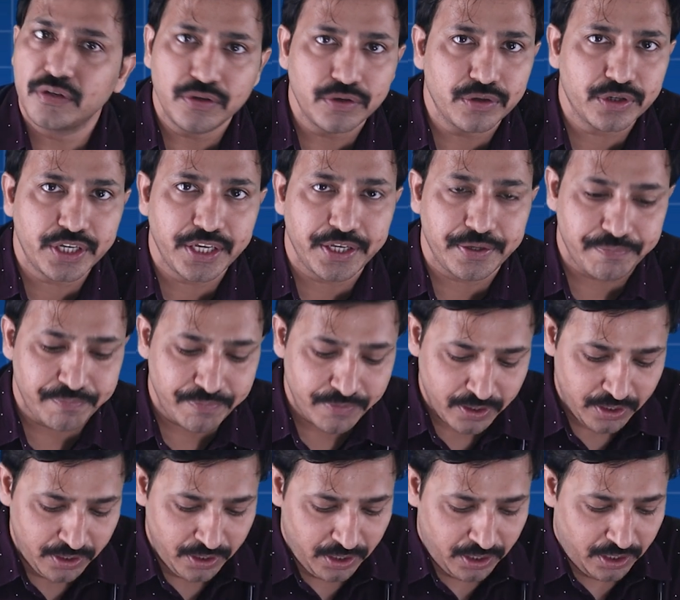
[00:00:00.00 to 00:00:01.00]
Okay,
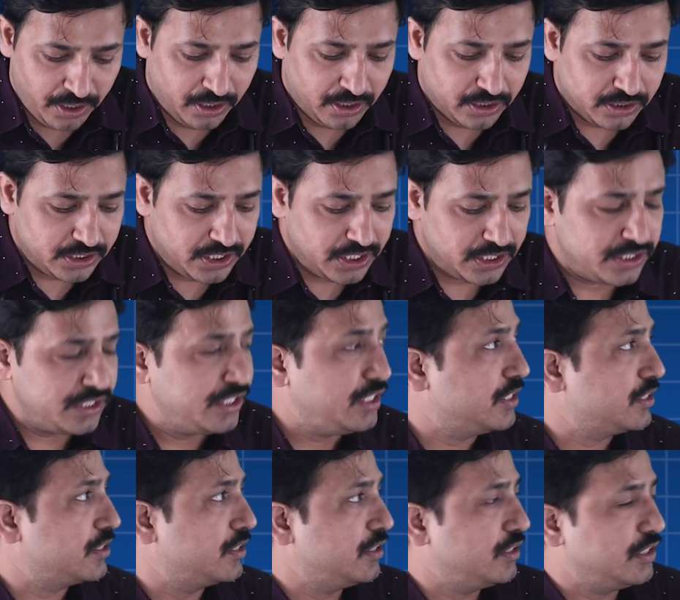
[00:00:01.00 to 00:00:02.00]
this
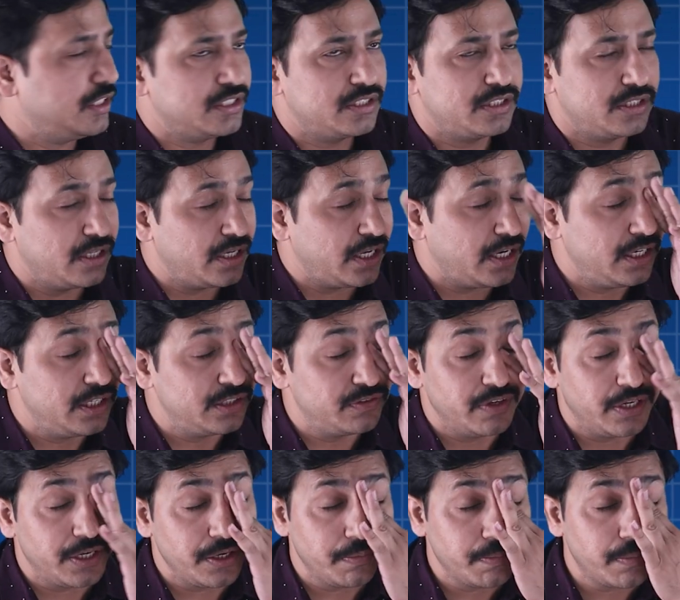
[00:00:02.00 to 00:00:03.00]
slide is
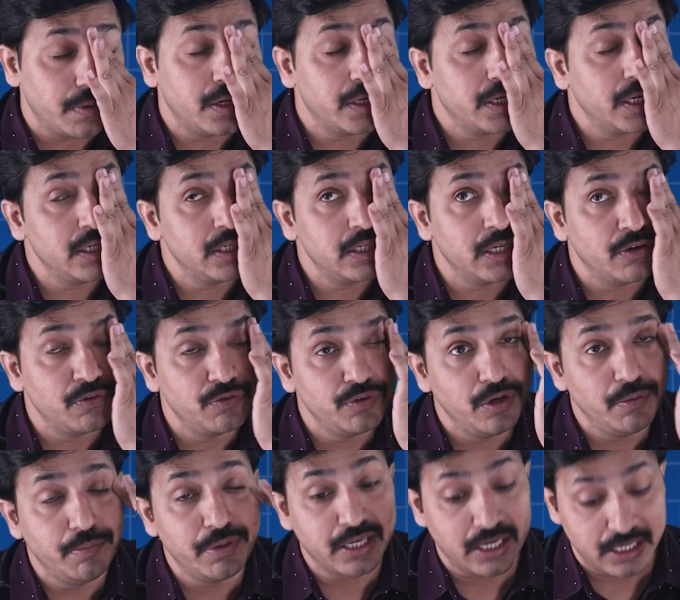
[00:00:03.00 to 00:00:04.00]
very important. Now
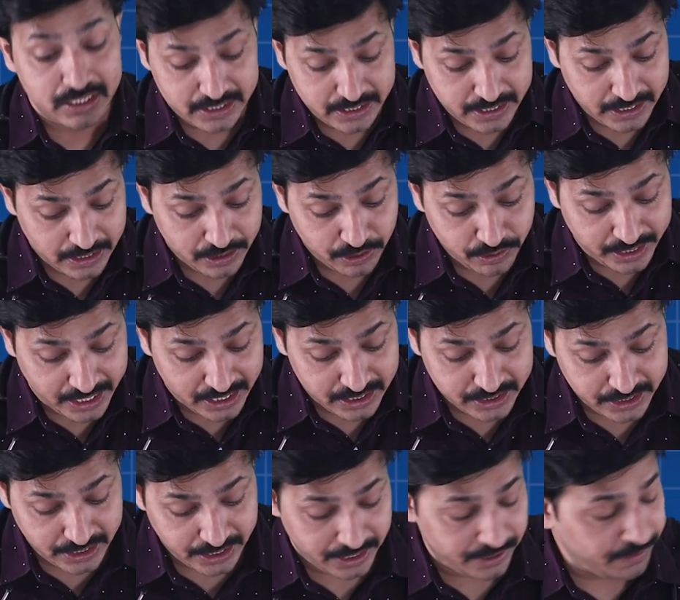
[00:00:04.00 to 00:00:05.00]
we will be considering. You can
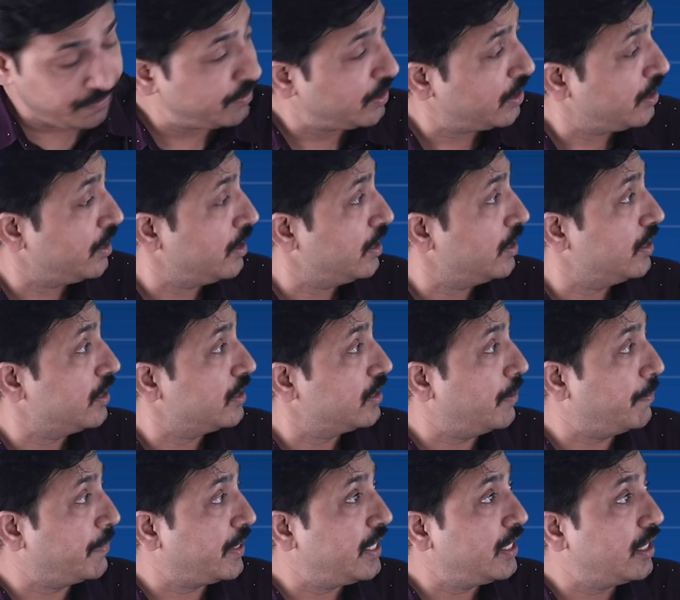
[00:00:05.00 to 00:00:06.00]
see
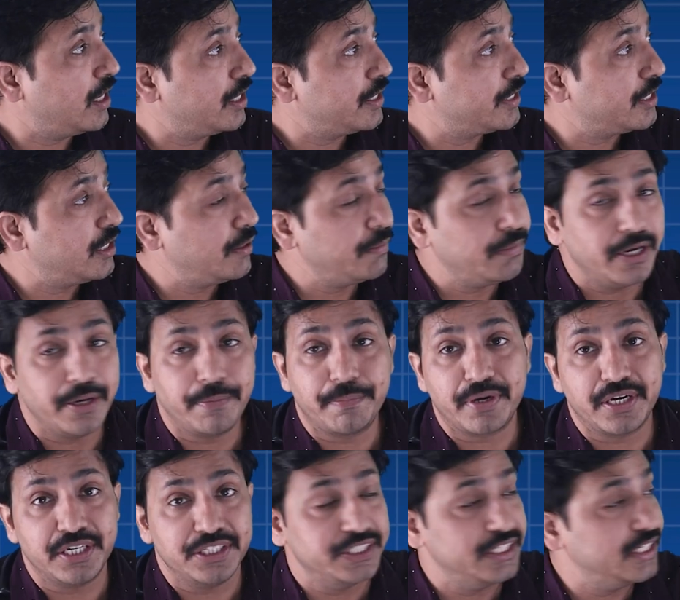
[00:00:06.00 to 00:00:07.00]
the mean arterial blood
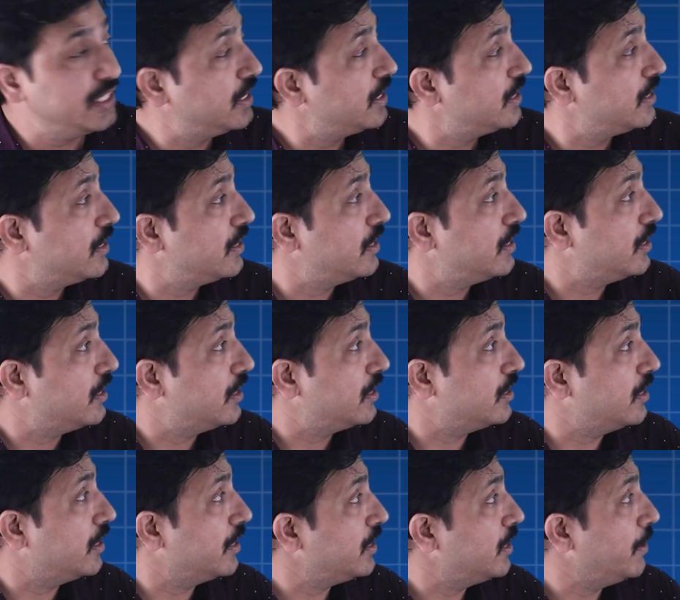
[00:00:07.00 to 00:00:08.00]
pressure.
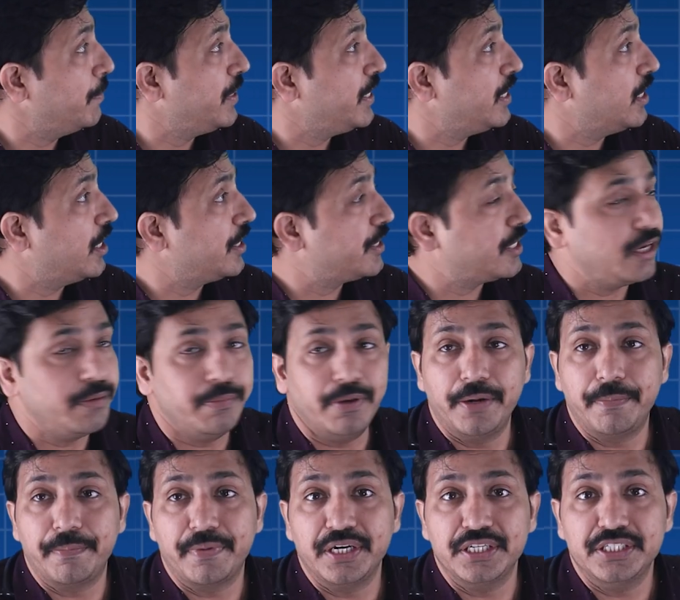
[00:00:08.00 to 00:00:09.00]
In the mean arterial
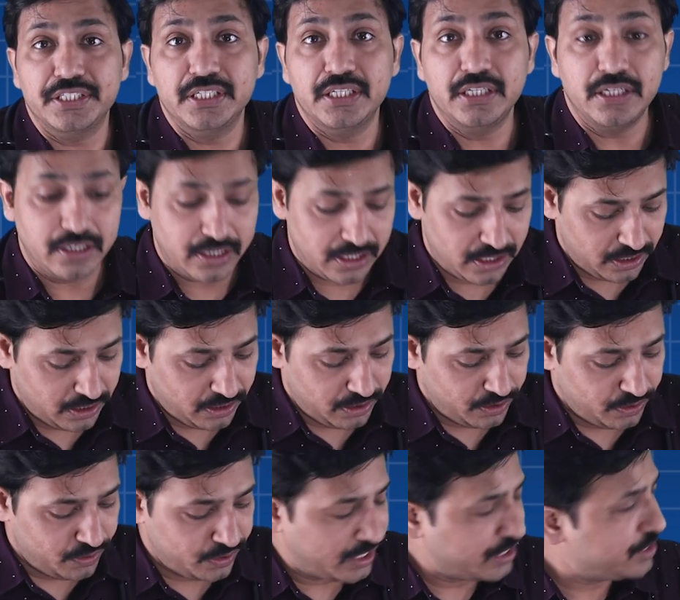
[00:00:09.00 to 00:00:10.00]
blood pressure,
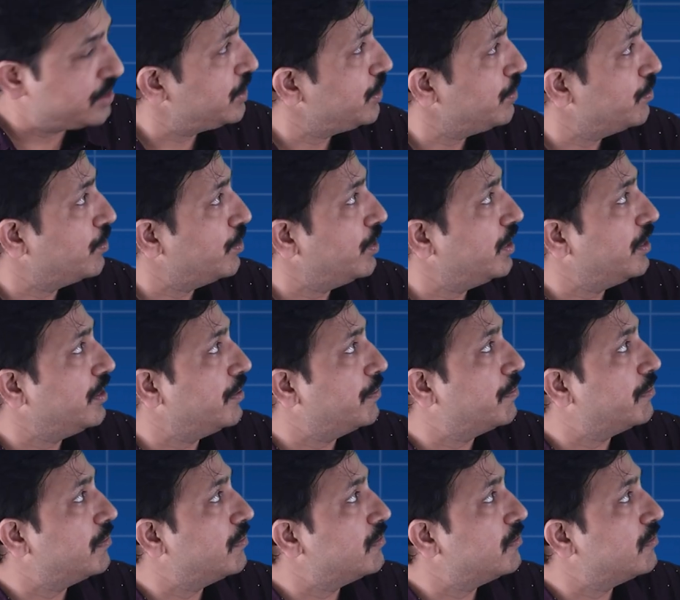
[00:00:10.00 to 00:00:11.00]
you can see only